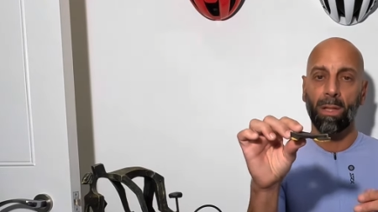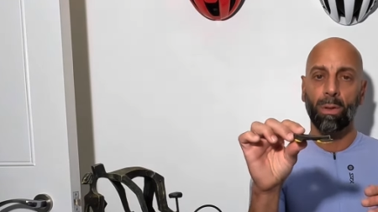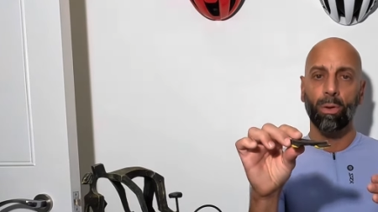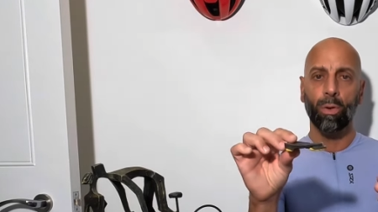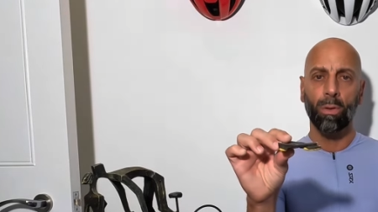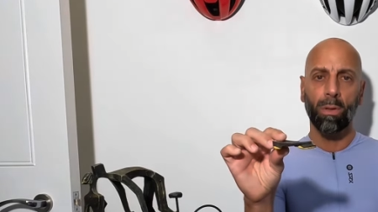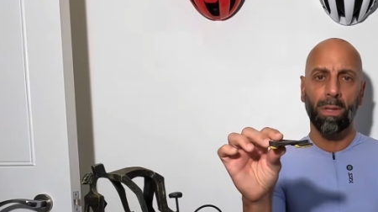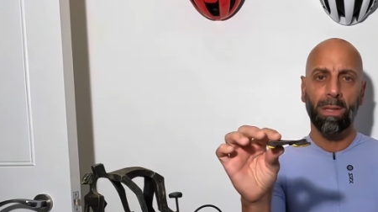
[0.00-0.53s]

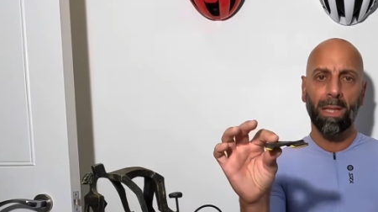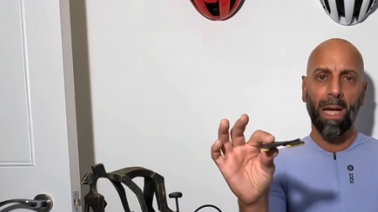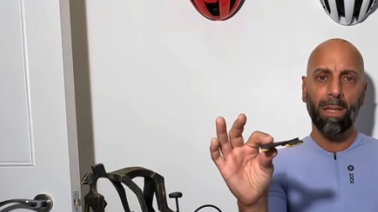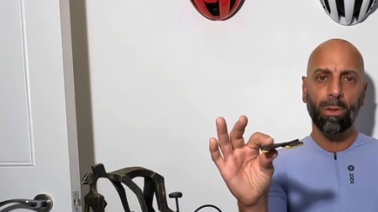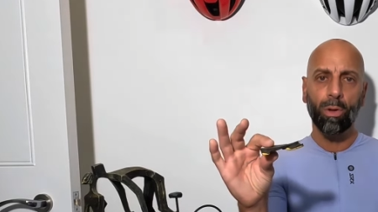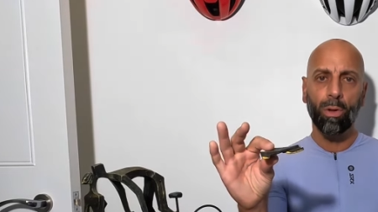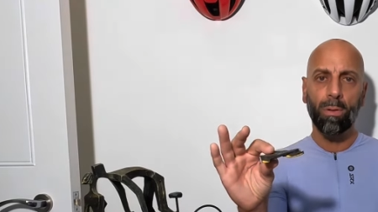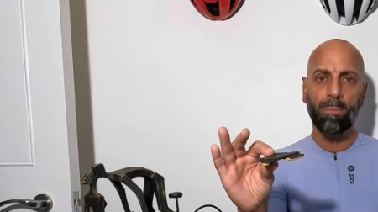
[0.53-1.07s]
you
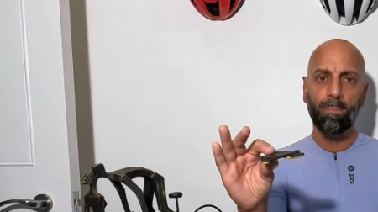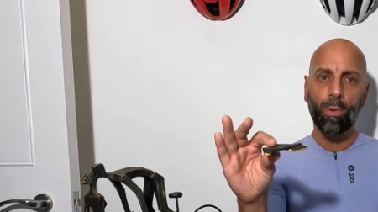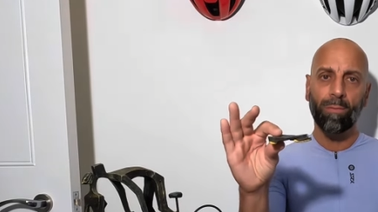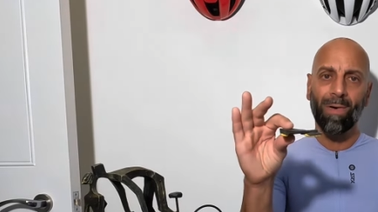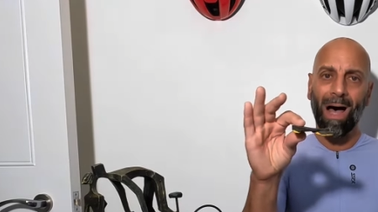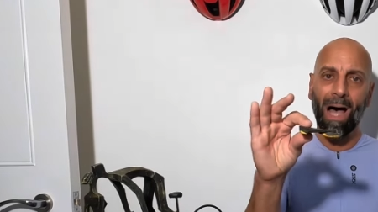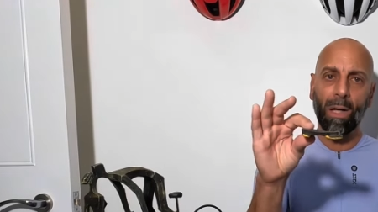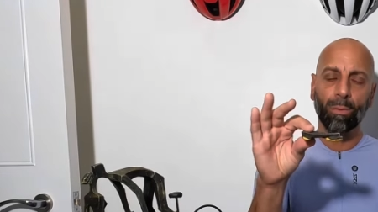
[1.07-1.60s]
kind of
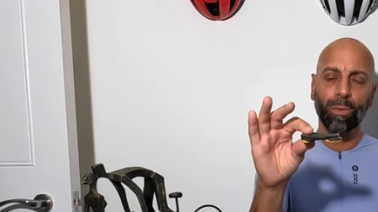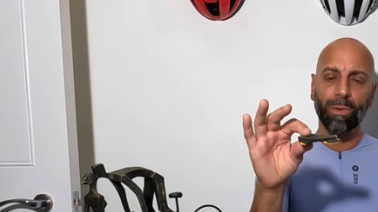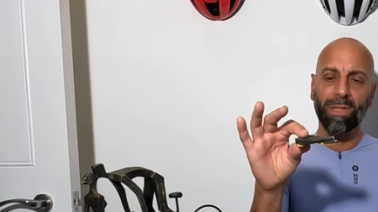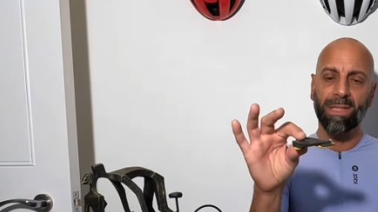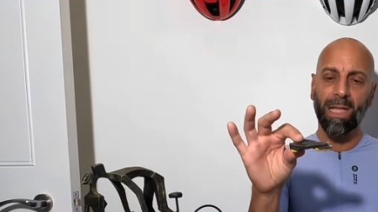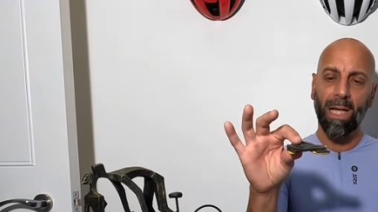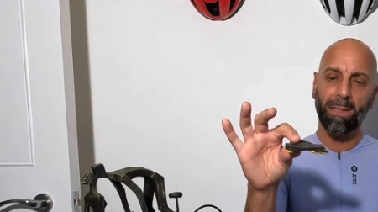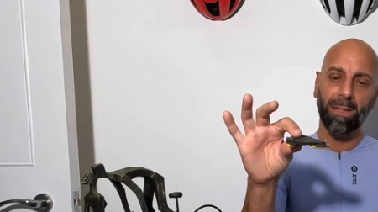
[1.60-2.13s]
move out of the
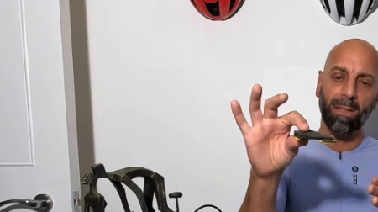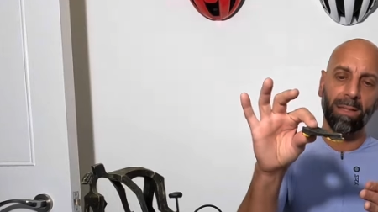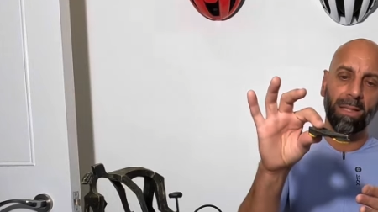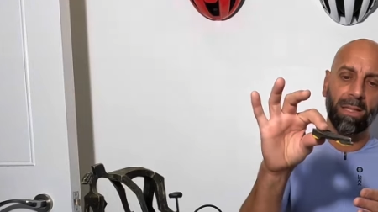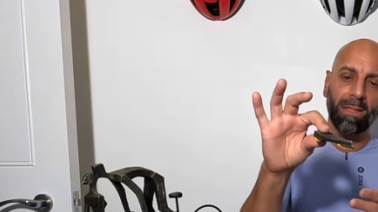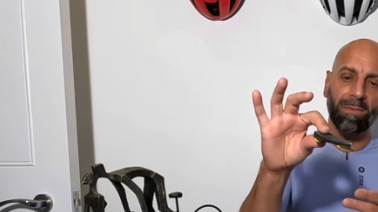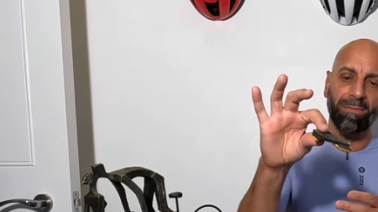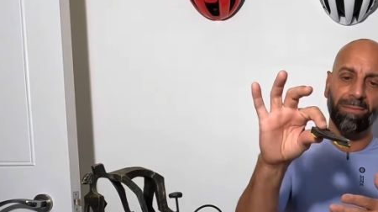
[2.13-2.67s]
saddle
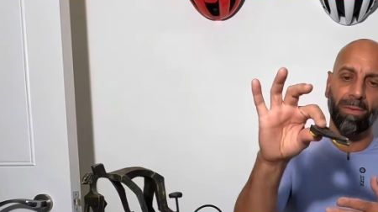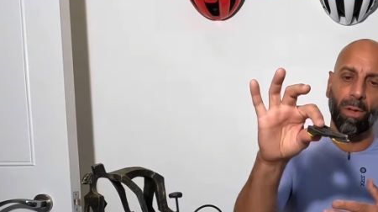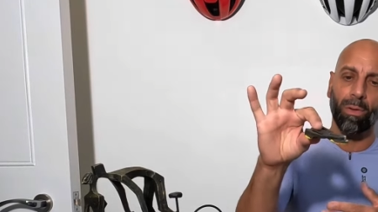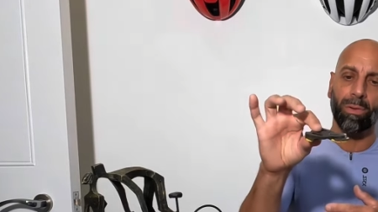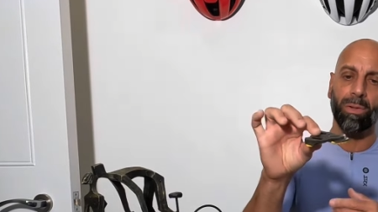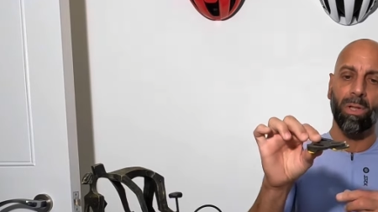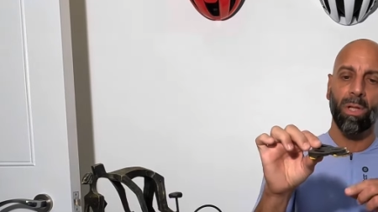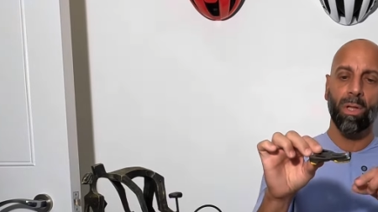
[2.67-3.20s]
in the
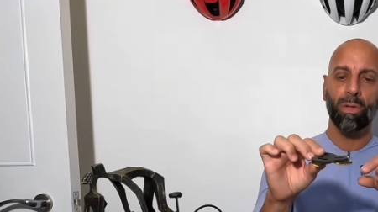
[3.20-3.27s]
front.